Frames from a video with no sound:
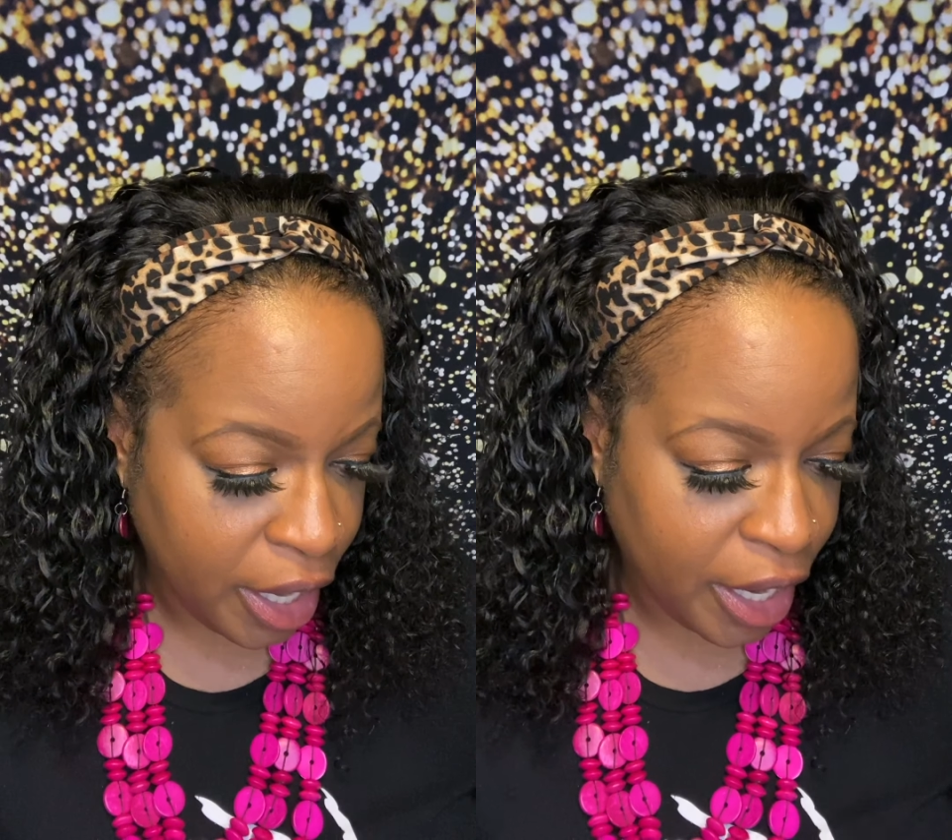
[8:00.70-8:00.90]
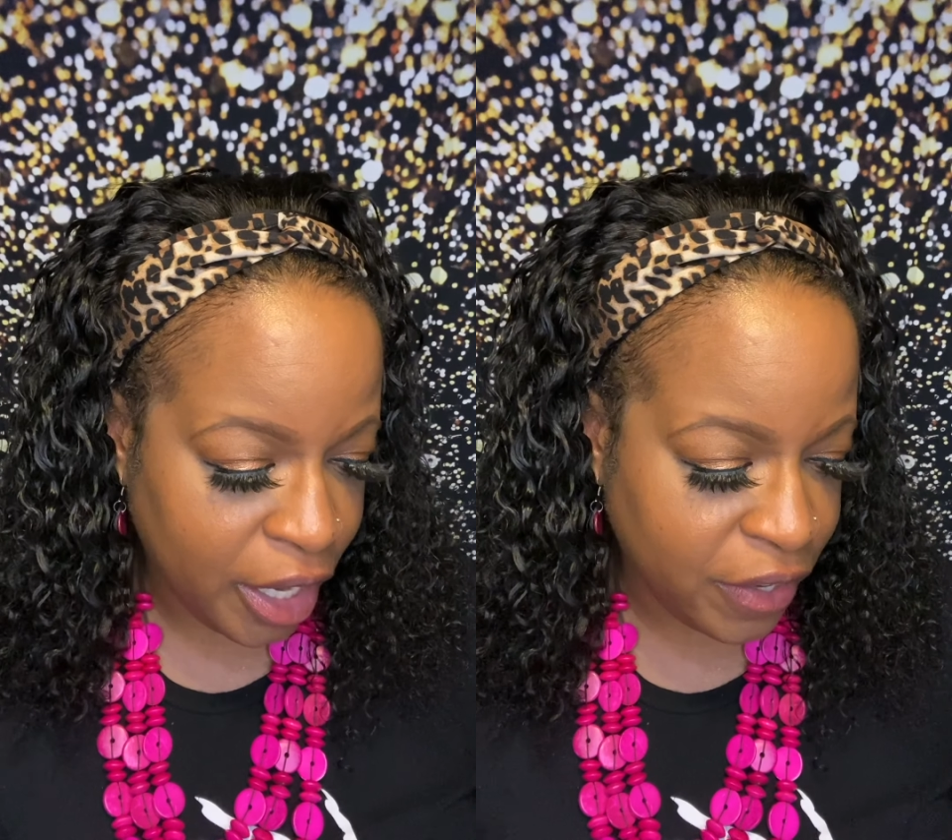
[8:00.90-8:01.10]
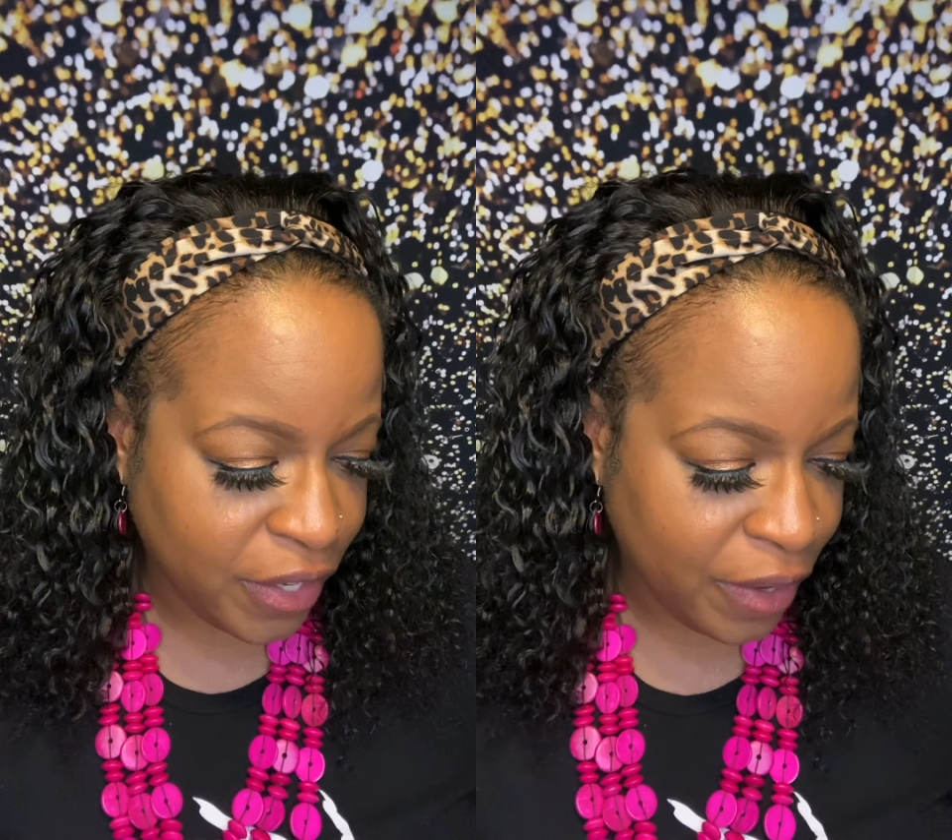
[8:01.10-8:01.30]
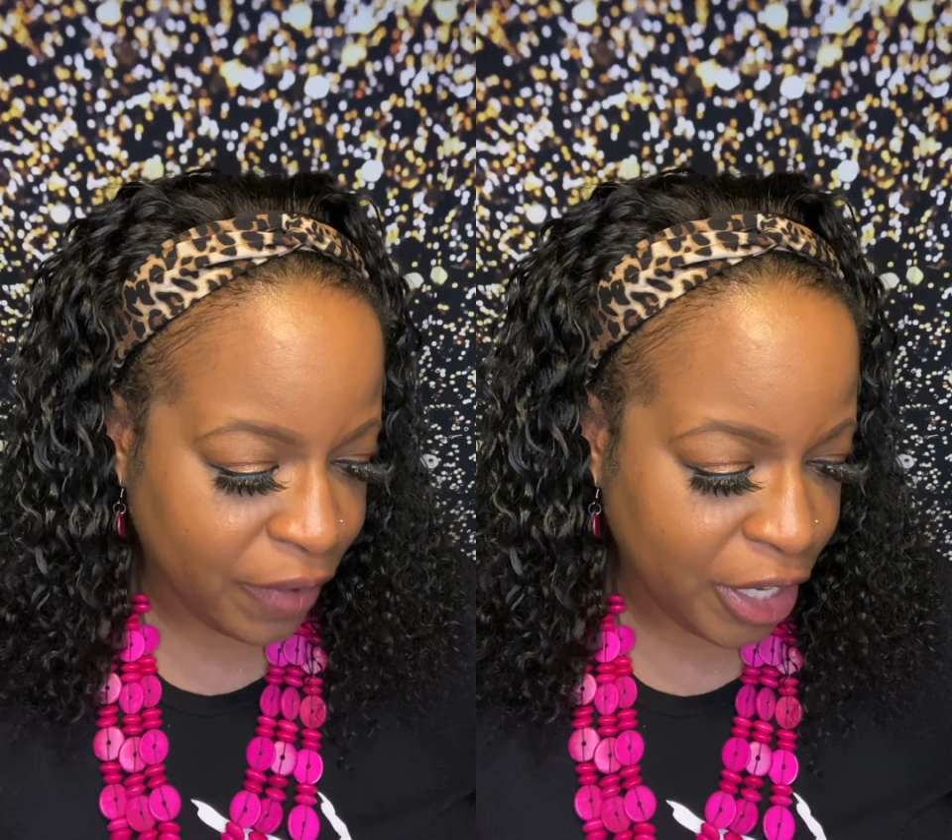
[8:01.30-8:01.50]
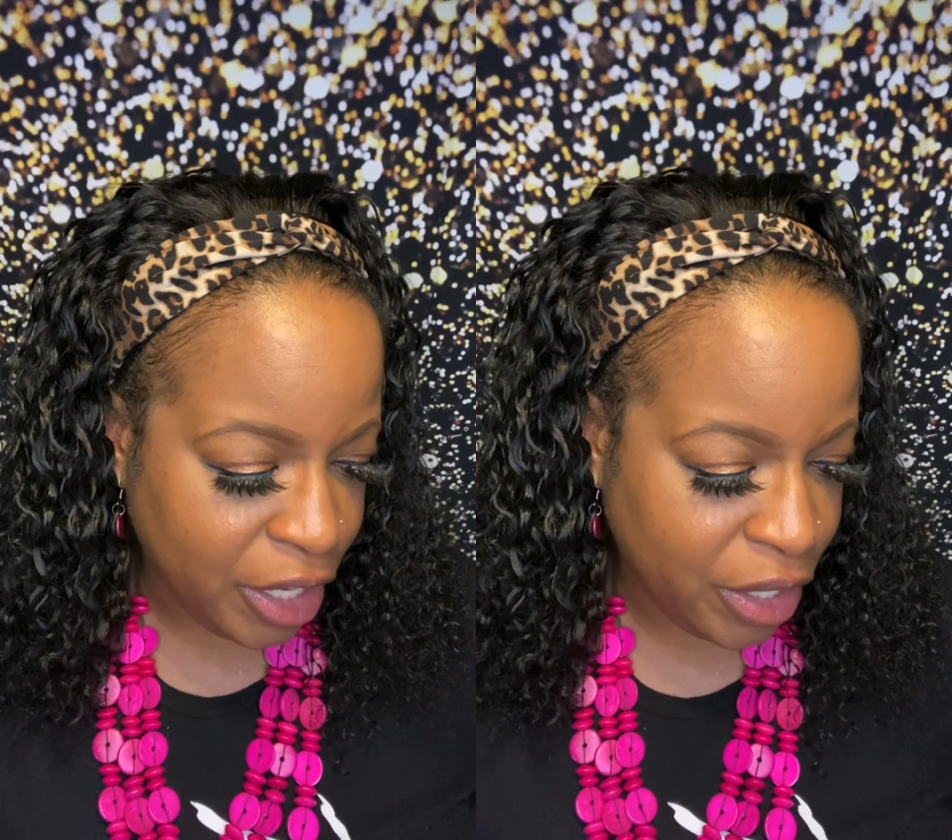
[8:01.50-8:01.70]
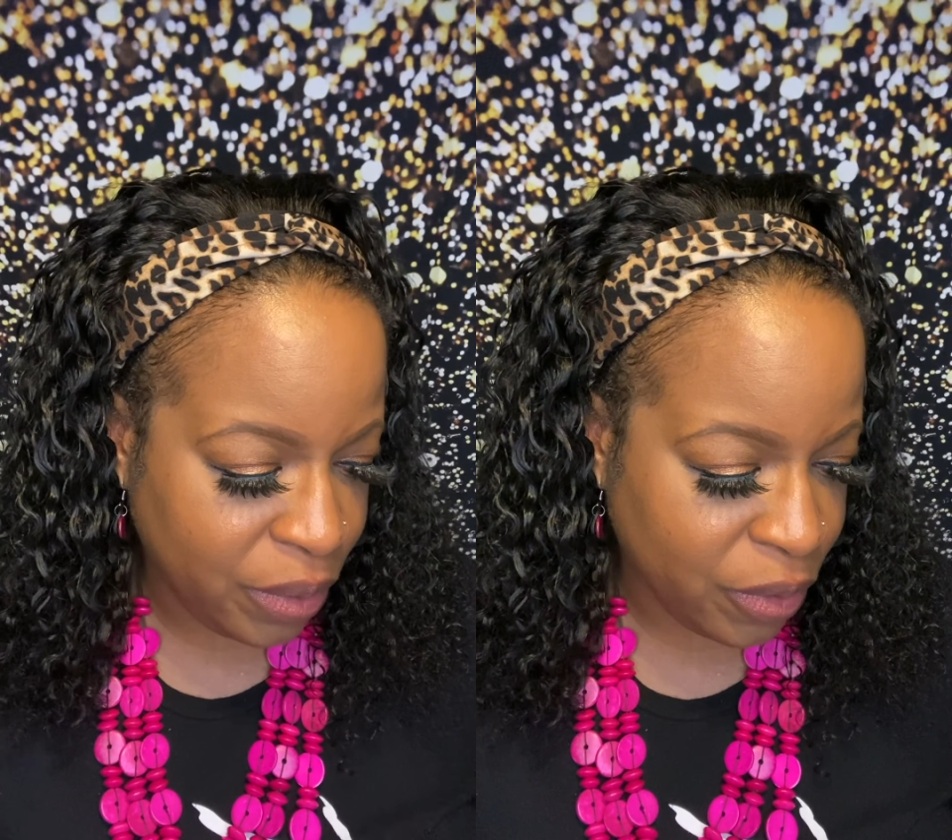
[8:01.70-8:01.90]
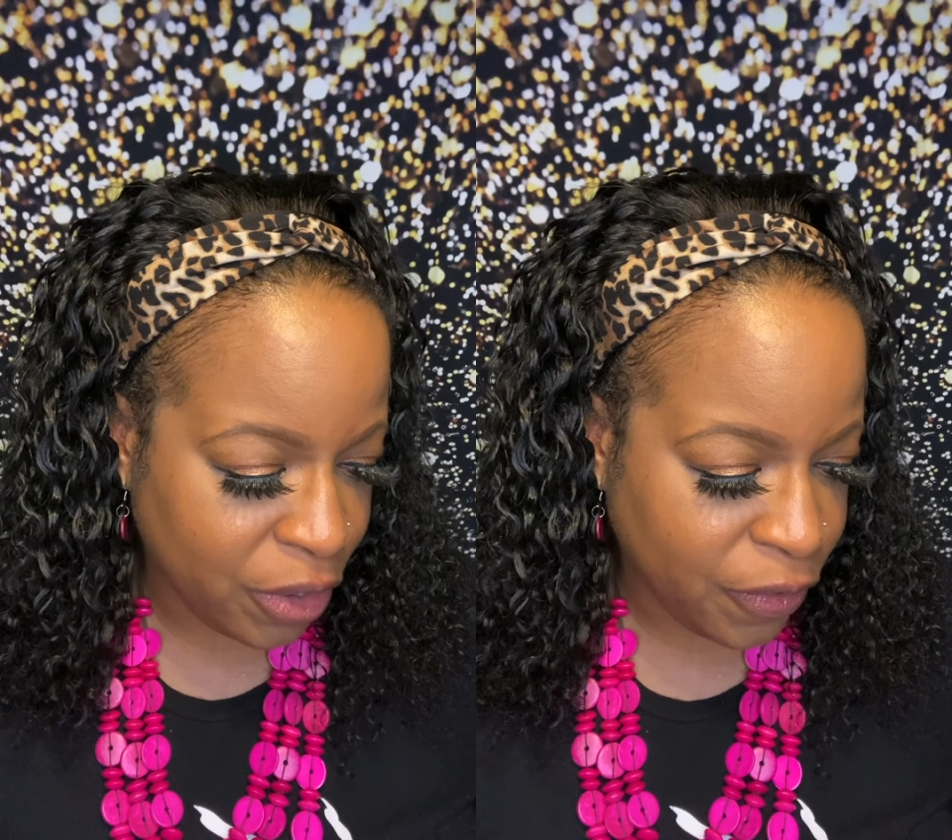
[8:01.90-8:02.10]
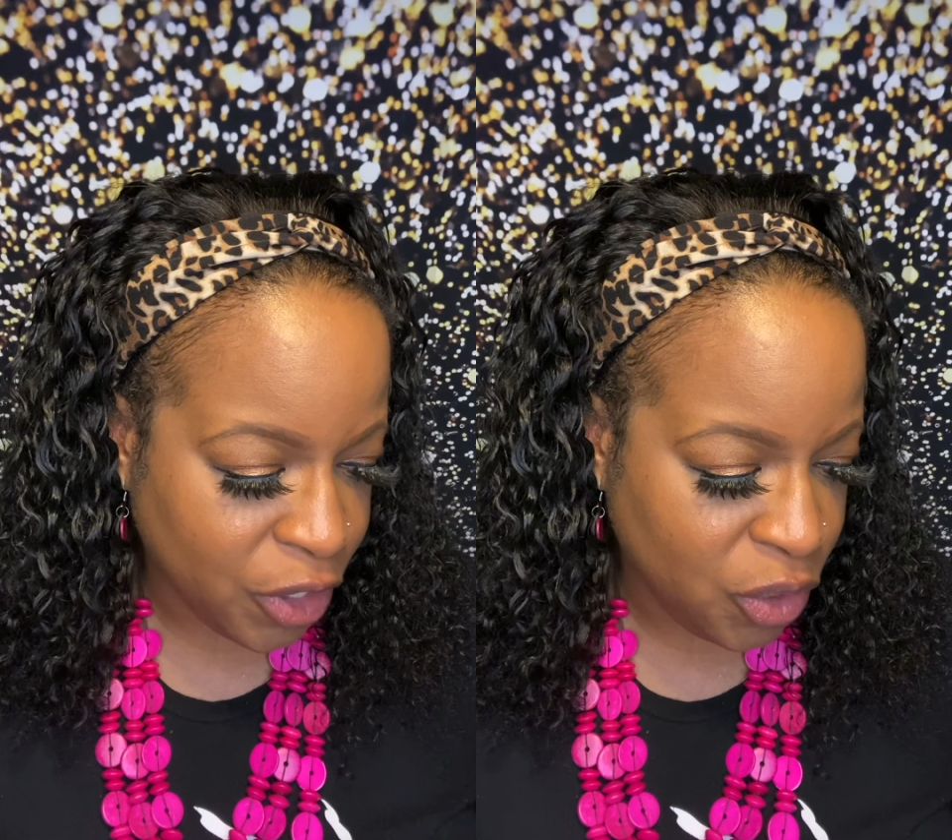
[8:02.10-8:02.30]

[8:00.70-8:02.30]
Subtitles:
And they just have like cute, they're for